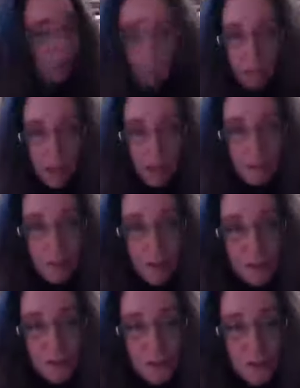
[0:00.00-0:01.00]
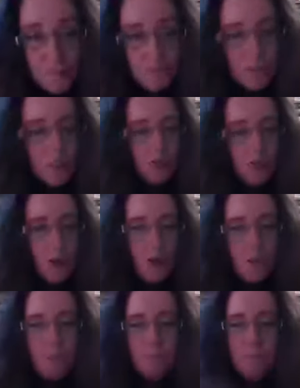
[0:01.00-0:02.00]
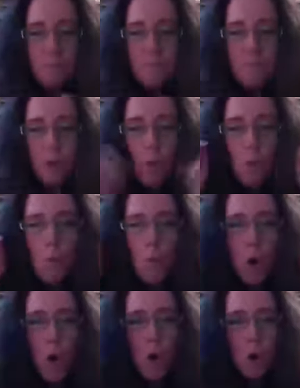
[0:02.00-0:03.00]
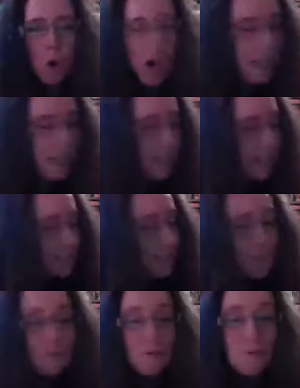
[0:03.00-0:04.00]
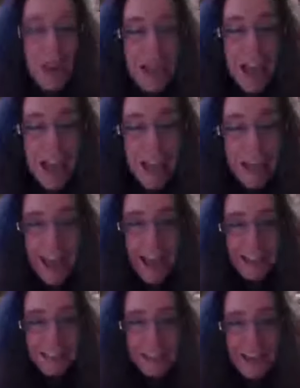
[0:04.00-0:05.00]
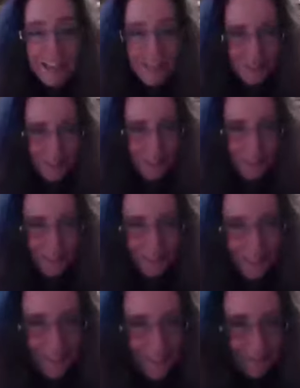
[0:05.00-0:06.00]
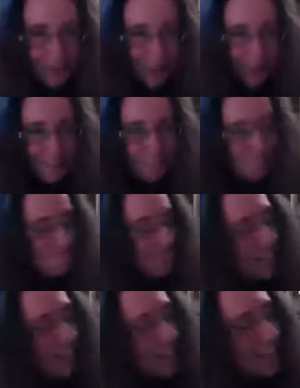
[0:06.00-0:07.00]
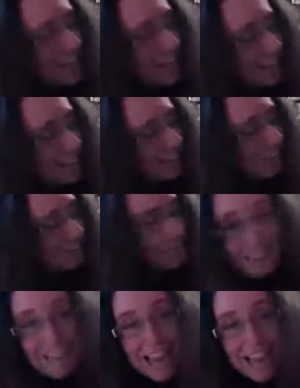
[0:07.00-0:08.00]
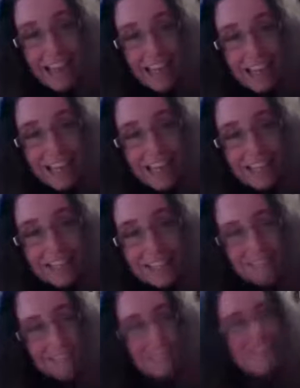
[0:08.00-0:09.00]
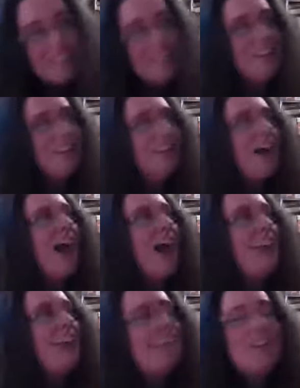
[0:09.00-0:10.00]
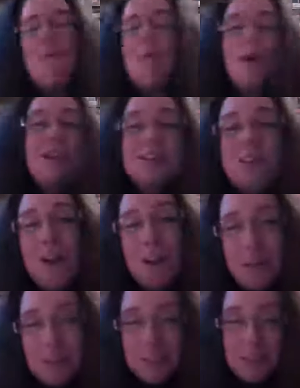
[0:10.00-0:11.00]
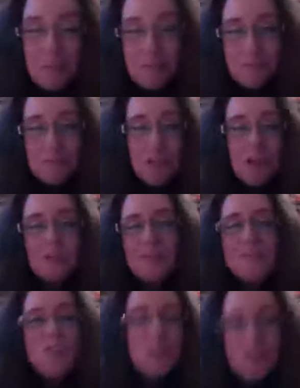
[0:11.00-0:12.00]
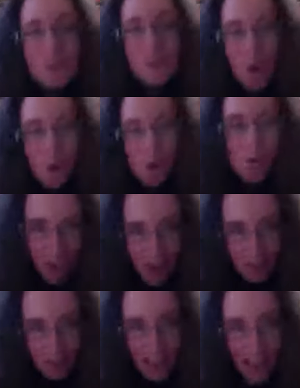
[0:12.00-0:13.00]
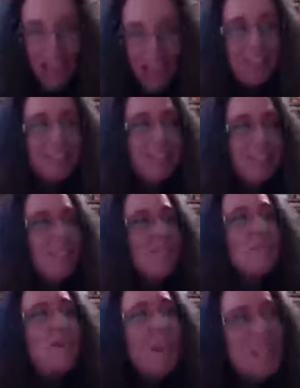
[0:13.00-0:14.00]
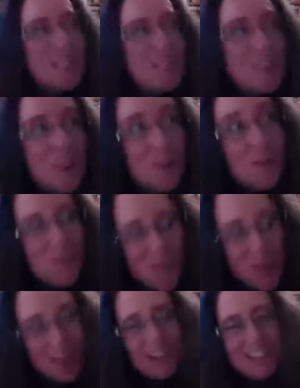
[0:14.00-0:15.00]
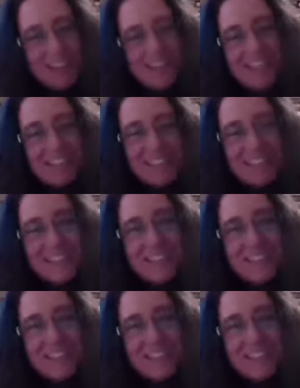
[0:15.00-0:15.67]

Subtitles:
lot of puzzles. So, woo! Let's get right at it and dive into the puzzles. All right. The subject today is I wanted to talk about something that was just so fun. And what is so fun is